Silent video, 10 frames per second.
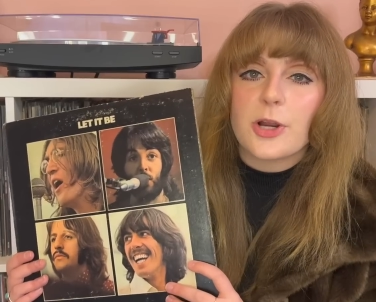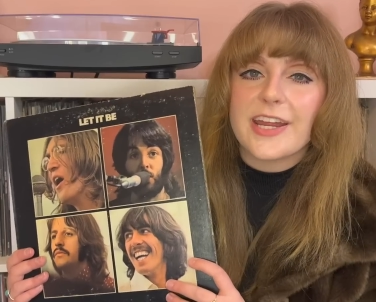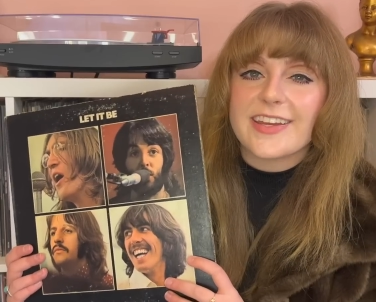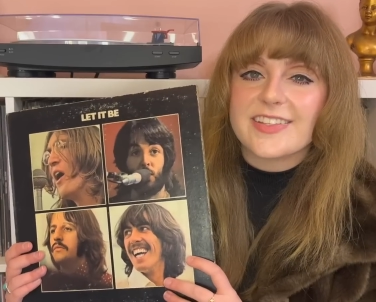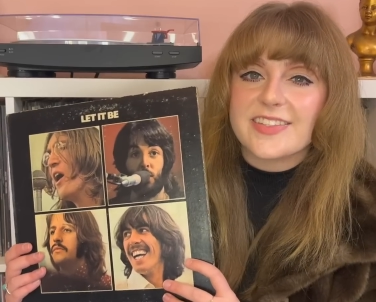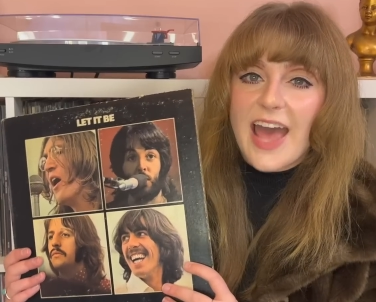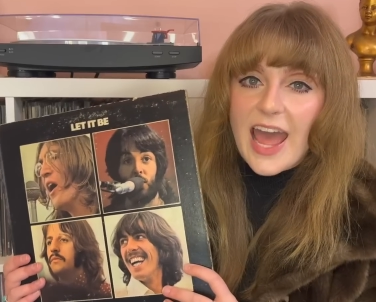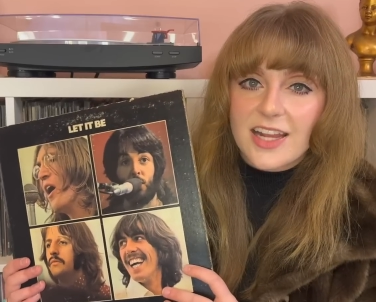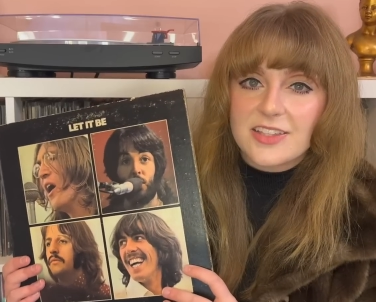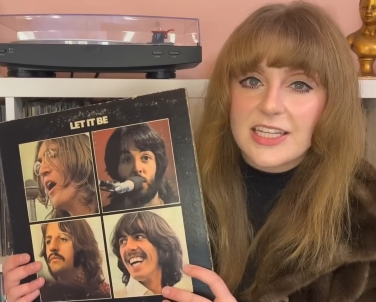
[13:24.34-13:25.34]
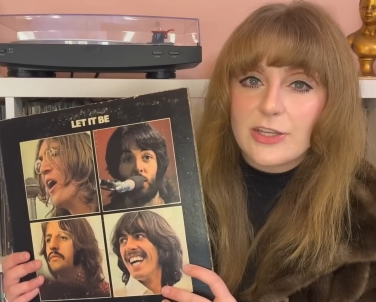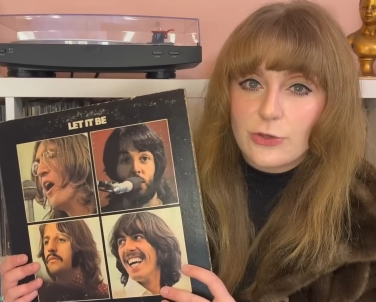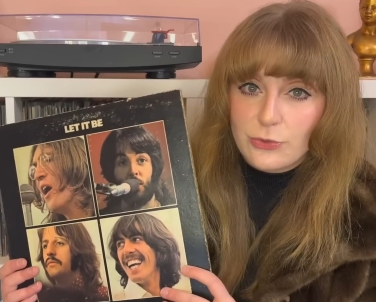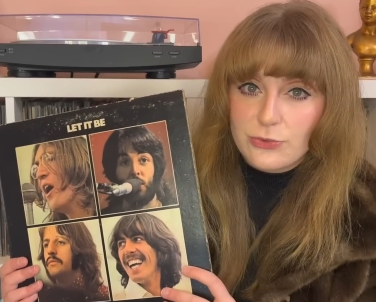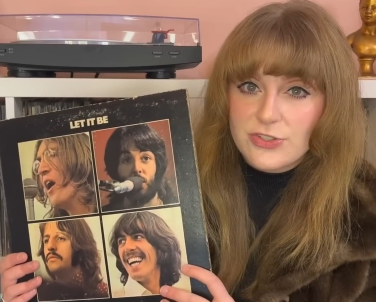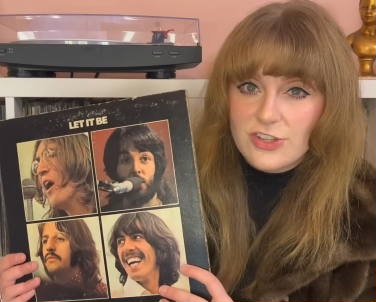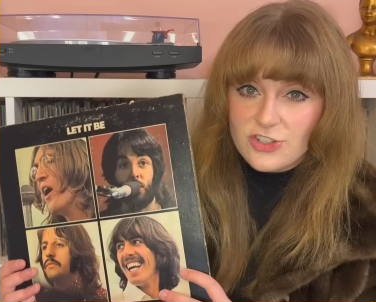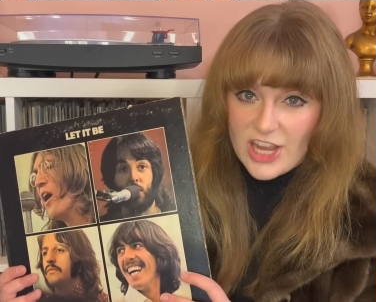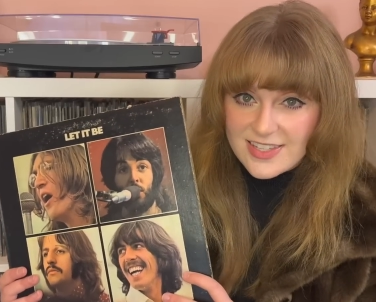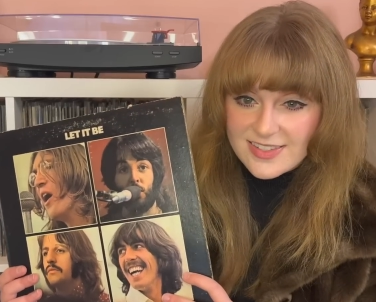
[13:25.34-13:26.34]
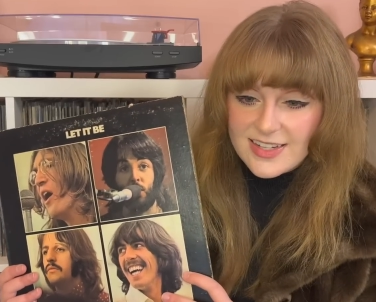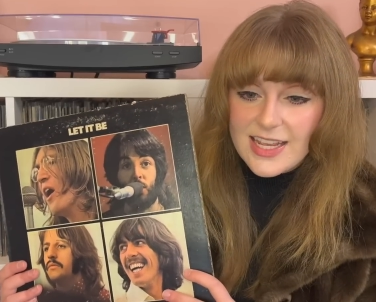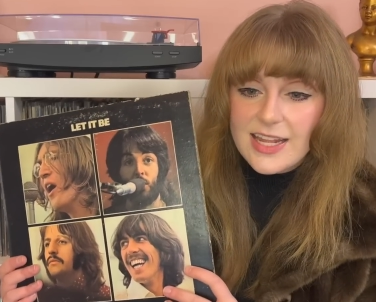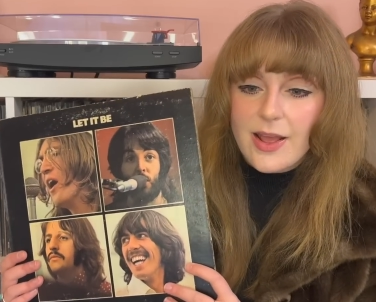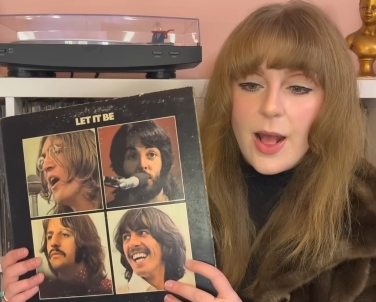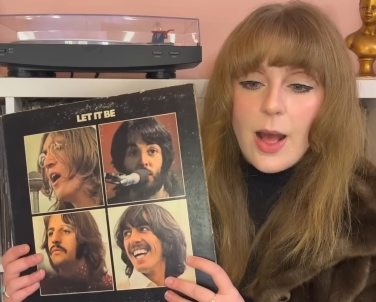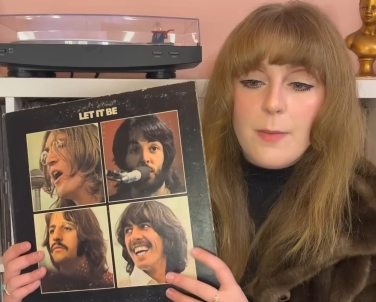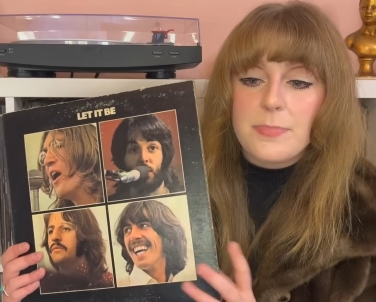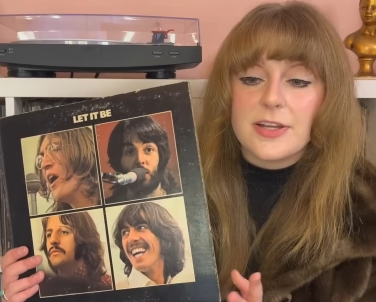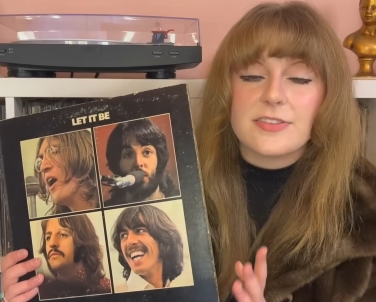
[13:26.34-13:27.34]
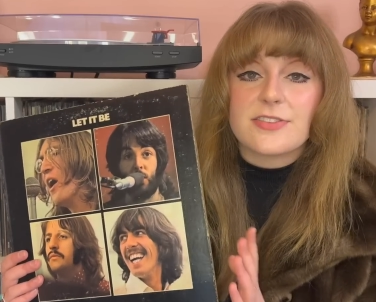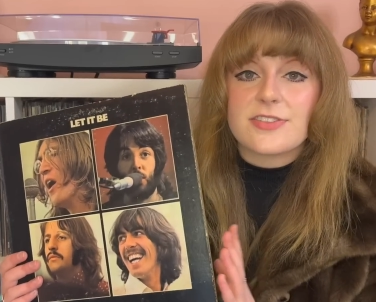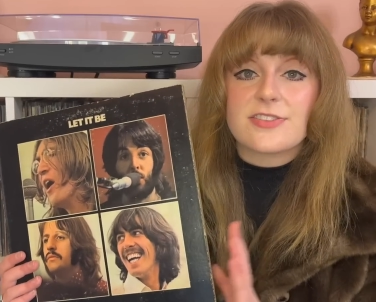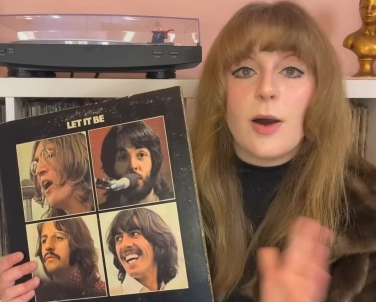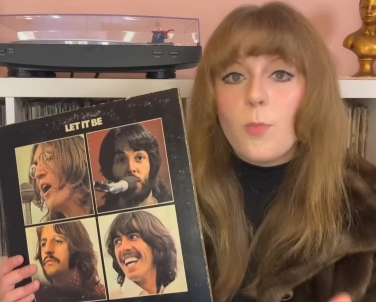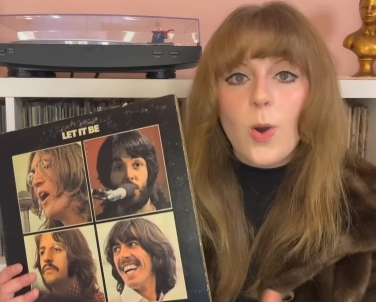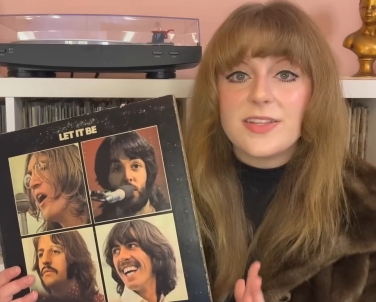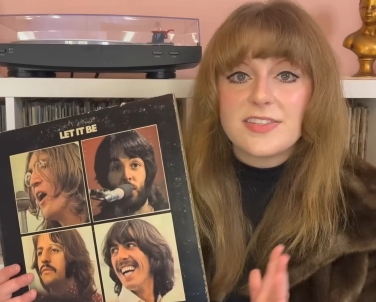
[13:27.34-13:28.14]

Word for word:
Speaker 1: exactly who suggested it, but someone